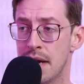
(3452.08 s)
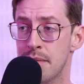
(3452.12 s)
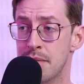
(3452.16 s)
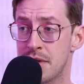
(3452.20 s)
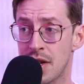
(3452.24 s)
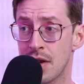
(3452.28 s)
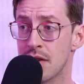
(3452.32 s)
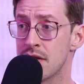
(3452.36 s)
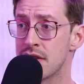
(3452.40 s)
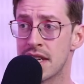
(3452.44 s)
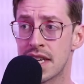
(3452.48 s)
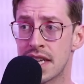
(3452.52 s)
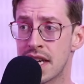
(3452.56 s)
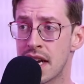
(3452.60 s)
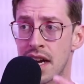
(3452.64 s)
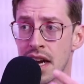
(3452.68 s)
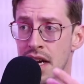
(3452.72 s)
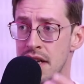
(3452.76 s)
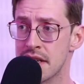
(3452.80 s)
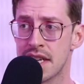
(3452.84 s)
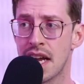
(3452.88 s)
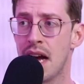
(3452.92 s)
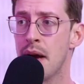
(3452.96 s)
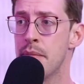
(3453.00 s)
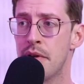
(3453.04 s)
I'm still singing
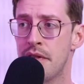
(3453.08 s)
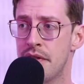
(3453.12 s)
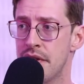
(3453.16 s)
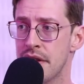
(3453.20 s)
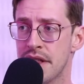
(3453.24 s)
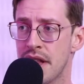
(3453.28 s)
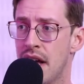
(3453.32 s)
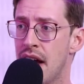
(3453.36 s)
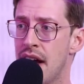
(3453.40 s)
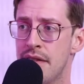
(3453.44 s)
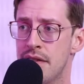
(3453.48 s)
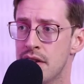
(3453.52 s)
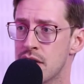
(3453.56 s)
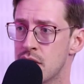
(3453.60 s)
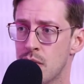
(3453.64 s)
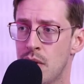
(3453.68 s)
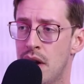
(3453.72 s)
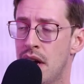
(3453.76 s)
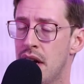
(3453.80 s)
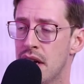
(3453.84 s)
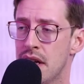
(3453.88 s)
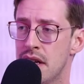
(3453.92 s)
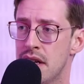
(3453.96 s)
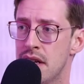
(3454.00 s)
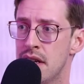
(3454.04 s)
on top of it live as
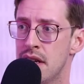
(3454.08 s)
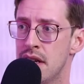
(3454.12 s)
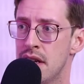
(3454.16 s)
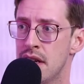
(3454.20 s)
well.